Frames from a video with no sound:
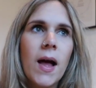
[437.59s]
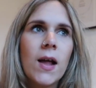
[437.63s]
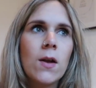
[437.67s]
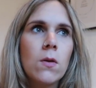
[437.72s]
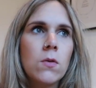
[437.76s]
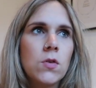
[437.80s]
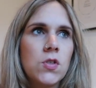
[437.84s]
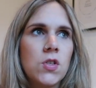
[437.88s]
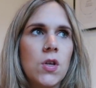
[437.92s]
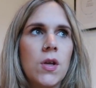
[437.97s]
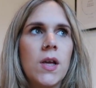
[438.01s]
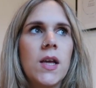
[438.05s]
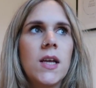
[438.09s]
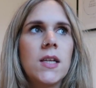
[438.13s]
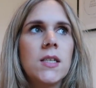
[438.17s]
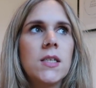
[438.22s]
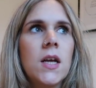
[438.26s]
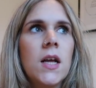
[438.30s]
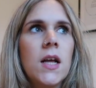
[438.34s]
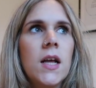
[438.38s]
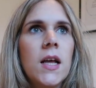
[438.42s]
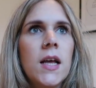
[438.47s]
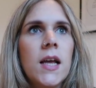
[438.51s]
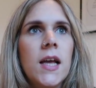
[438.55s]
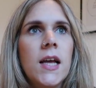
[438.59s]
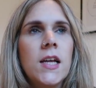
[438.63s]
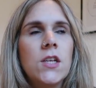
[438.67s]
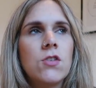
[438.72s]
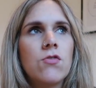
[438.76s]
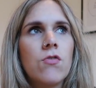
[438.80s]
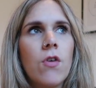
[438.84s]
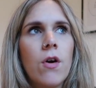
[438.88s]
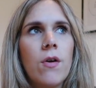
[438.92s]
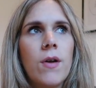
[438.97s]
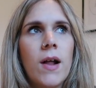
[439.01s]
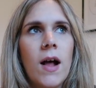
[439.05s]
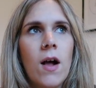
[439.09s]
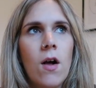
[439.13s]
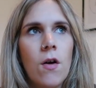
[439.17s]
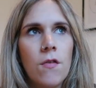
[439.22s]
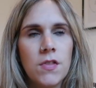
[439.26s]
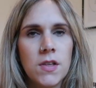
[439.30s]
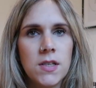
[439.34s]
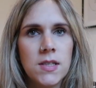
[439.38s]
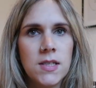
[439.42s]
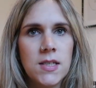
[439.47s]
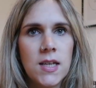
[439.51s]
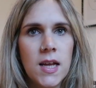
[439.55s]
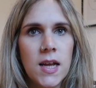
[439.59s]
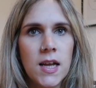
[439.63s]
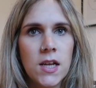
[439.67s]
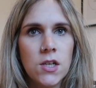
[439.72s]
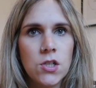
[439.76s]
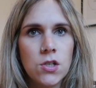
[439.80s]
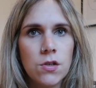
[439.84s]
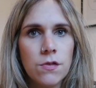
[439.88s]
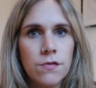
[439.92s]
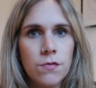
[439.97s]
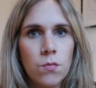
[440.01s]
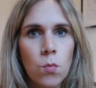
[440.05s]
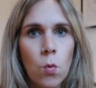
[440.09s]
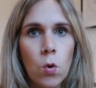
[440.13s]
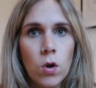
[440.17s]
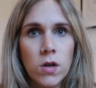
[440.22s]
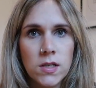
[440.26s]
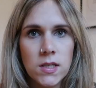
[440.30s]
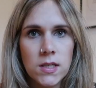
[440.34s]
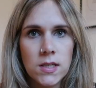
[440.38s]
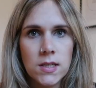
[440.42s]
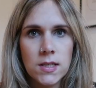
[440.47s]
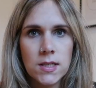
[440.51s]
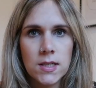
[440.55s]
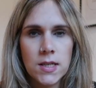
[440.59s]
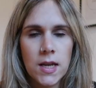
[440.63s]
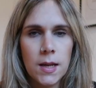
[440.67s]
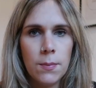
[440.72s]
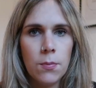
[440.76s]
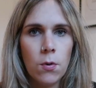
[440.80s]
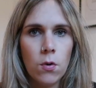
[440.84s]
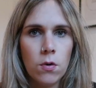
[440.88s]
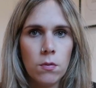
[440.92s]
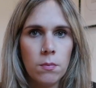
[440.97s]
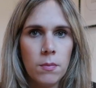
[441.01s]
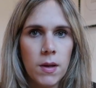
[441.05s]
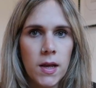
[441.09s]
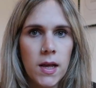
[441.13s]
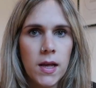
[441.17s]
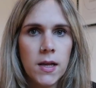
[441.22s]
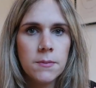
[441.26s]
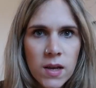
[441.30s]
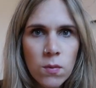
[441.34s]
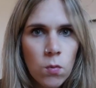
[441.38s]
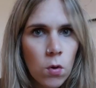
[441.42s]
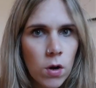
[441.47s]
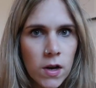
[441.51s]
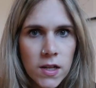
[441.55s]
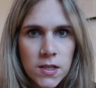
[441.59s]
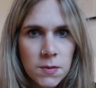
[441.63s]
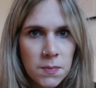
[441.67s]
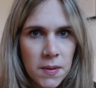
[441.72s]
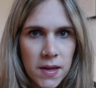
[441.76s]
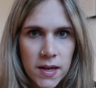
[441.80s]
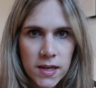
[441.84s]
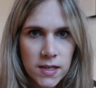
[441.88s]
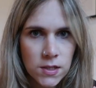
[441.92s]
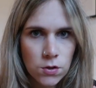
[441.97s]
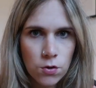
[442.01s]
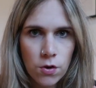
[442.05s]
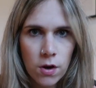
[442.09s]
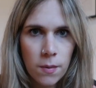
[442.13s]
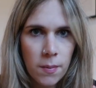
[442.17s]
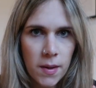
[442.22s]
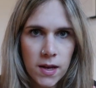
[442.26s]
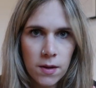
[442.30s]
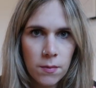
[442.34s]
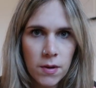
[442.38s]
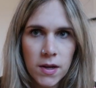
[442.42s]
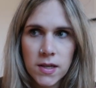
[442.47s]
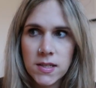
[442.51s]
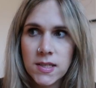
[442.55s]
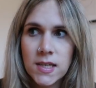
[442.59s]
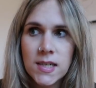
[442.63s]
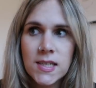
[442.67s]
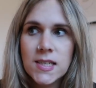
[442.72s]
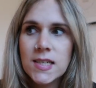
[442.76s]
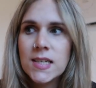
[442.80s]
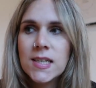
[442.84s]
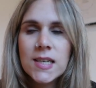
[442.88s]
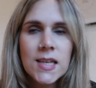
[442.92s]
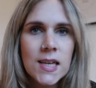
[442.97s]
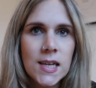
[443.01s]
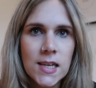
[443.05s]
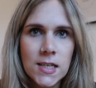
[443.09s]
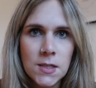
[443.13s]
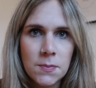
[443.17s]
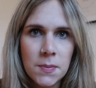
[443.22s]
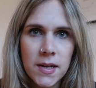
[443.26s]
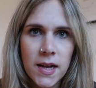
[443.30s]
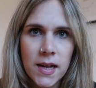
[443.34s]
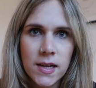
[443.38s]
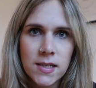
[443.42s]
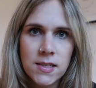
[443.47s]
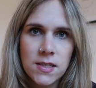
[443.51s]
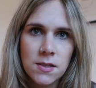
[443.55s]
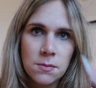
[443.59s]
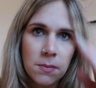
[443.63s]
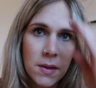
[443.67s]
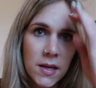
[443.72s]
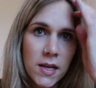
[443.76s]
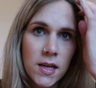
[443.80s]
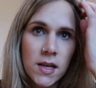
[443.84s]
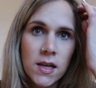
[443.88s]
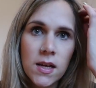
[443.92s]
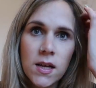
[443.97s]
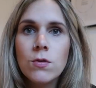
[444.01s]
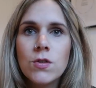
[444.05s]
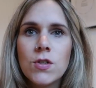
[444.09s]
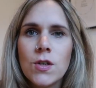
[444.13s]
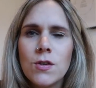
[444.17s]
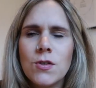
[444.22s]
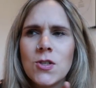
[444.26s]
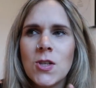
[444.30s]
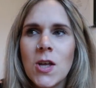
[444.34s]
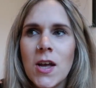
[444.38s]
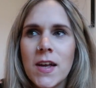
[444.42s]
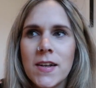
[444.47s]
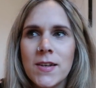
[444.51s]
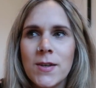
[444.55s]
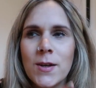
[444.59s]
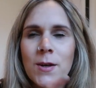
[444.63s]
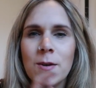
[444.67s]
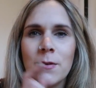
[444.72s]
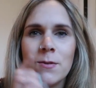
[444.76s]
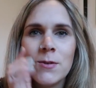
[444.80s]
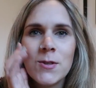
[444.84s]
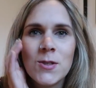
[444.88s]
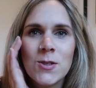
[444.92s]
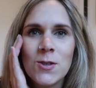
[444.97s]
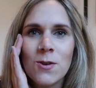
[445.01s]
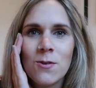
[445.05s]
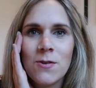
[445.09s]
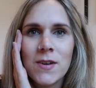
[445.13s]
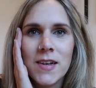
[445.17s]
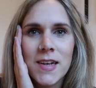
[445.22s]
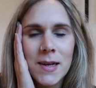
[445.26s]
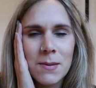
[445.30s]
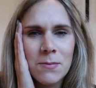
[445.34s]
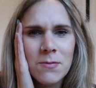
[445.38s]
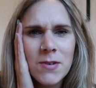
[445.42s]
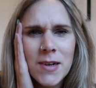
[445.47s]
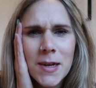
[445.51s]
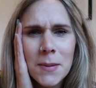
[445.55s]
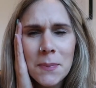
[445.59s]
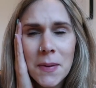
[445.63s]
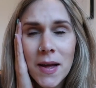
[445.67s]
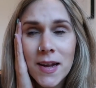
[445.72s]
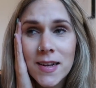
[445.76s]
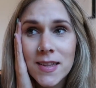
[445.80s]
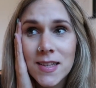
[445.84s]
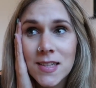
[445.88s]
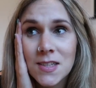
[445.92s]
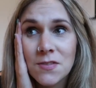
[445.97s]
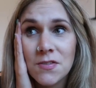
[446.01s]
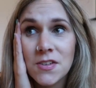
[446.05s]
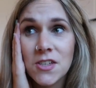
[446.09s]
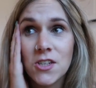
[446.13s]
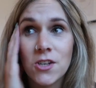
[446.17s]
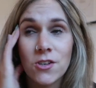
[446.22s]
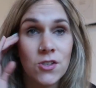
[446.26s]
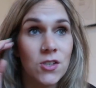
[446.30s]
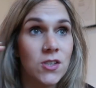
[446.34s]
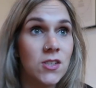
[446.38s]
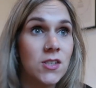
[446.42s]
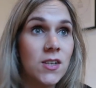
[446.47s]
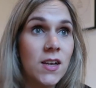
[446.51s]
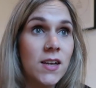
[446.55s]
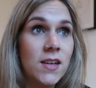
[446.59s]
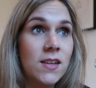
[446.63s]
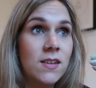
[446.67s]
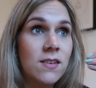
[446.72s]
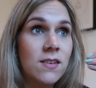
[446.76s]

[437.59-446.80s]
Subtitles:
And also he'd grown out of the stage of wanting to sleep on me. He wanted to be in his crib anyway, so he didn't need to be next to me. Also, side note, sorry, I'm really bad at these videos because